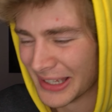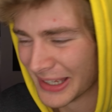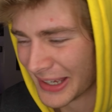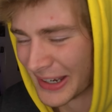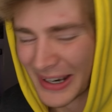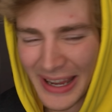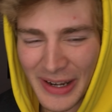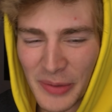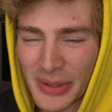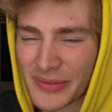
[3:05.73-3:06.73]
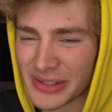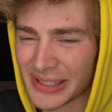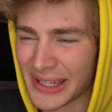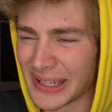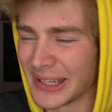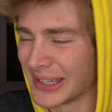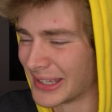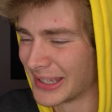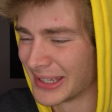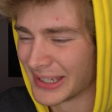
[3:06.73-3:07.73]
All right. I hope you have a good day.
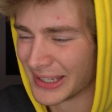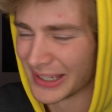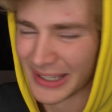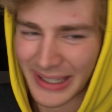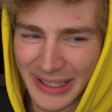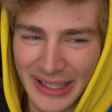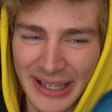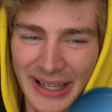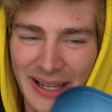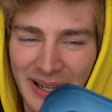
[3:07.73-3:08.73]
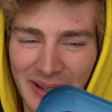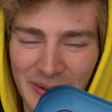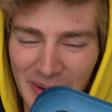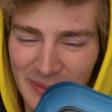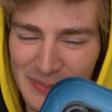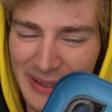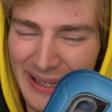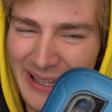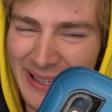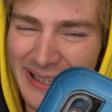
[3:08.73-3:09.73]
Okay, you too. Bye. All right, bye.